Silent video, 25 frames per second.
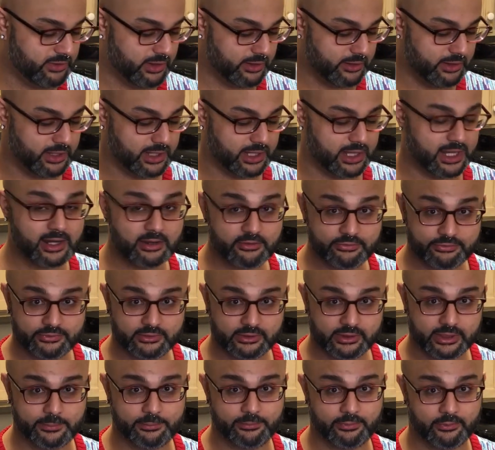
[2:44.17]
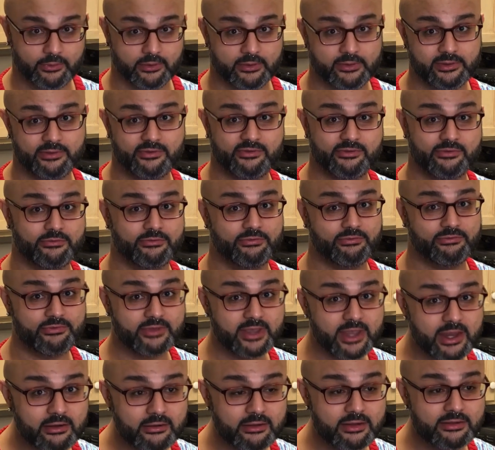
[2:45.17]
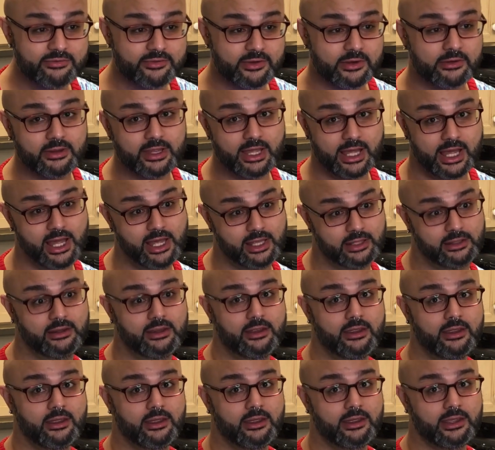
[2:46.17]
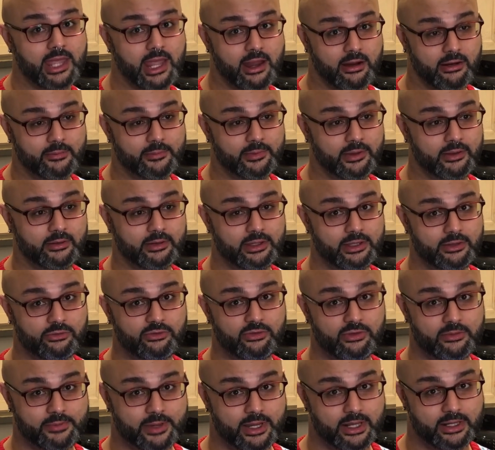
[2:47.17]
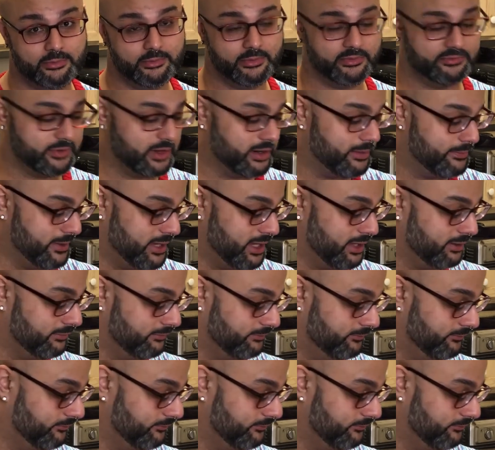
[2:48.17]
very carefully pour this very, very hot caramel into the bottom of our pan.